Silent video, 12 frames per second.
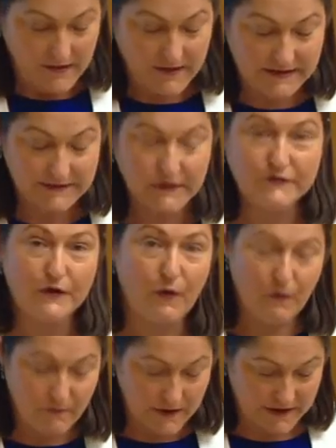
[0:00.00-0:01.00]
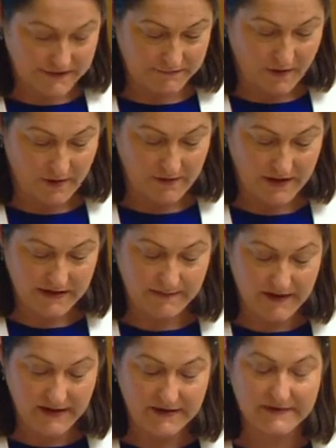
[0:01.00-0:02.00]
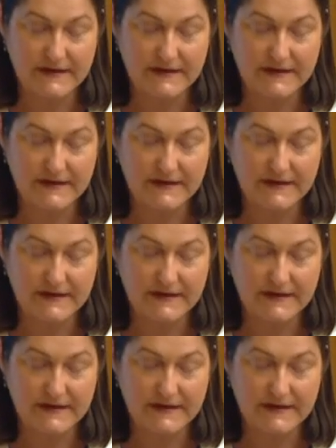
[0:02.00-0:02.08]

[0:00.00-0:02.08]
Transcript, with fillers: This notorious road has been in